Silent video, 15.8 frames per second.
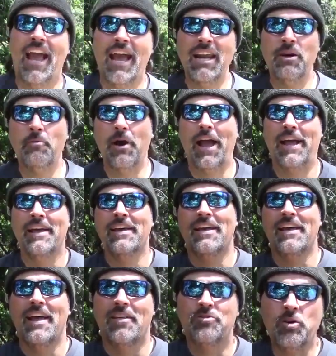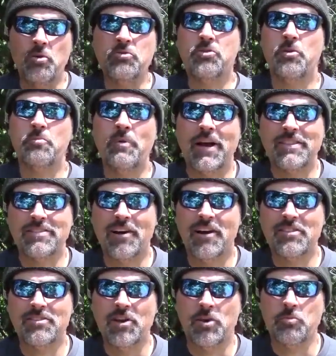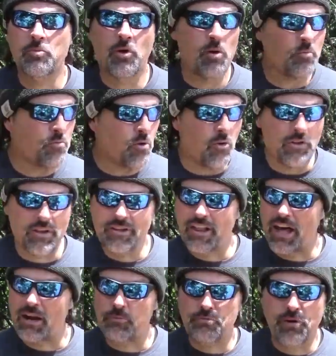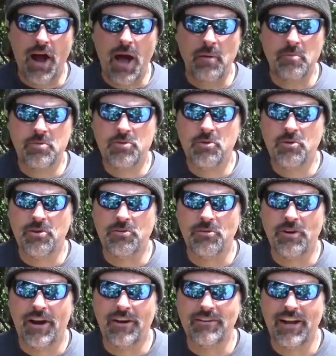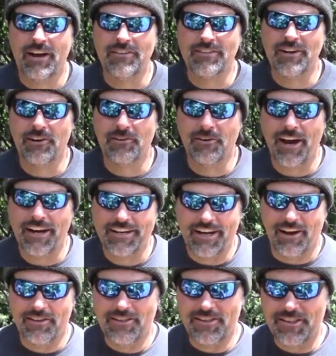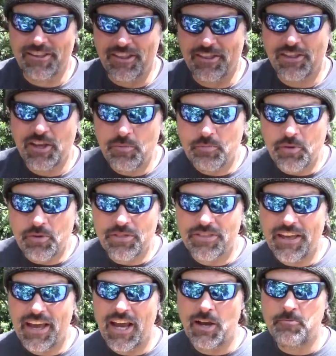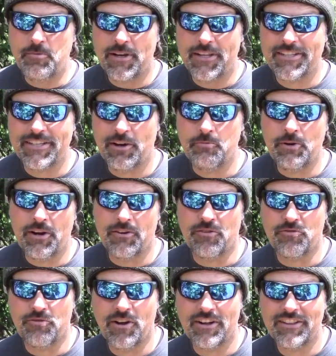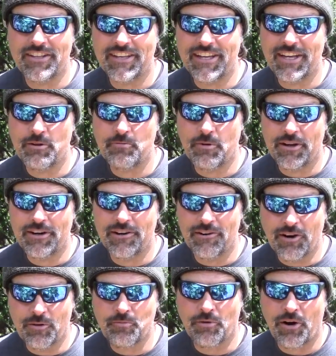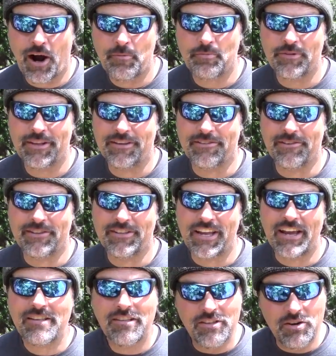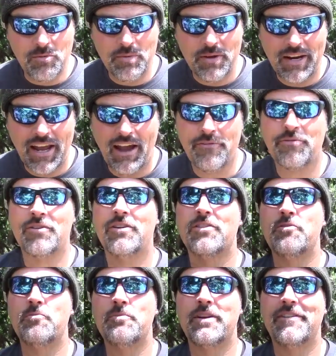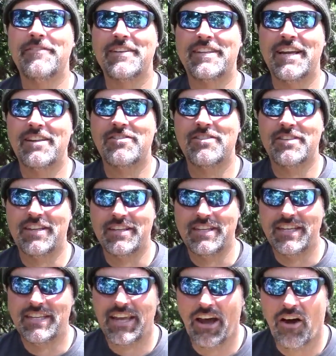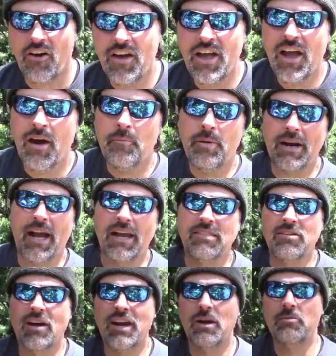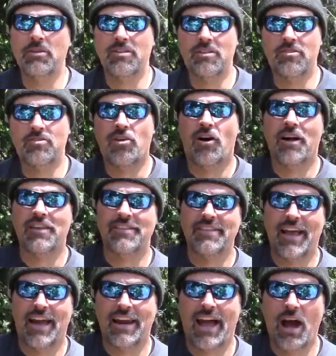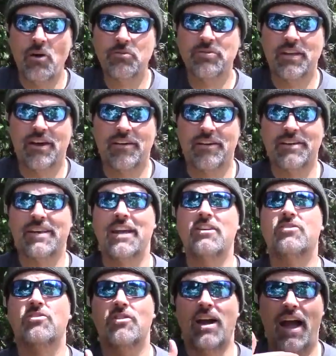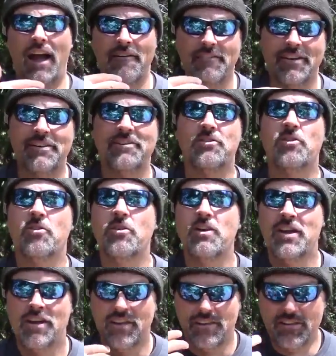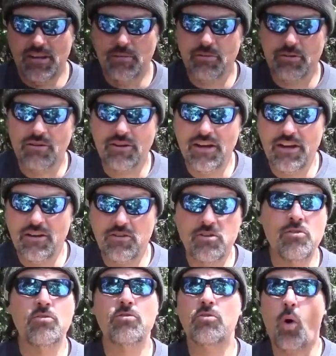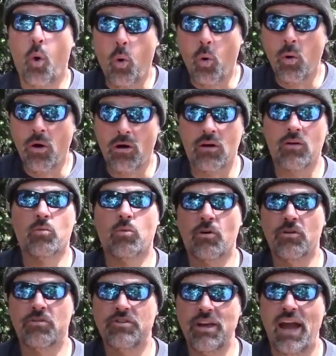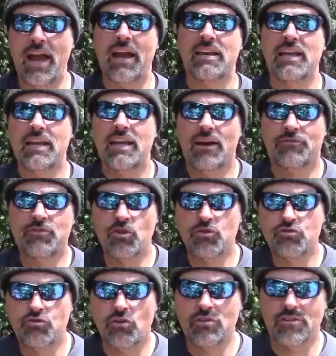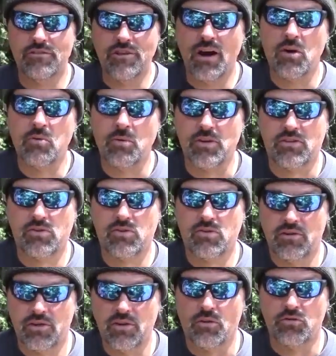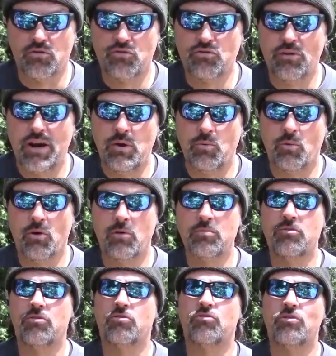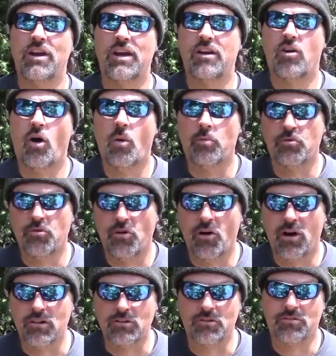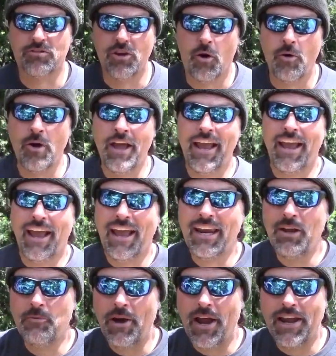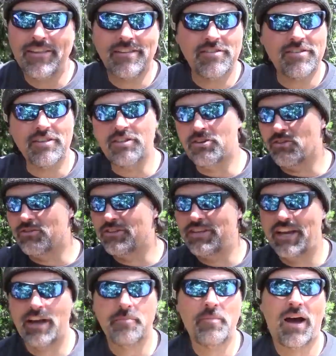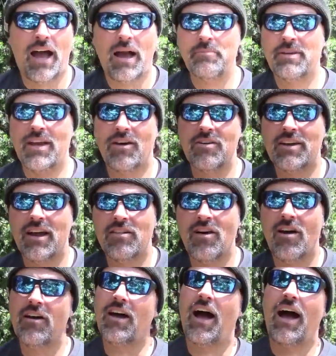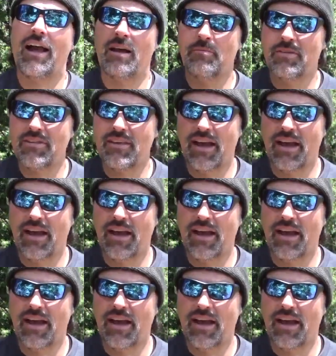anyway, those are my thoughts on worm rolling. A lot of problems going around out there right now. It's just a simple thing, but uh, we are struggling to get them on the hook properly. So it takes a little bit of effort, a little bit of attention to detail. But I thought I would just toss that out there in case you're having, you know, similar issues, or worse yet, if you're trolling around with, you know, straight worms or straight gulp crawlers. So anyway, just a little tip. I'm Kel Kellogg. I am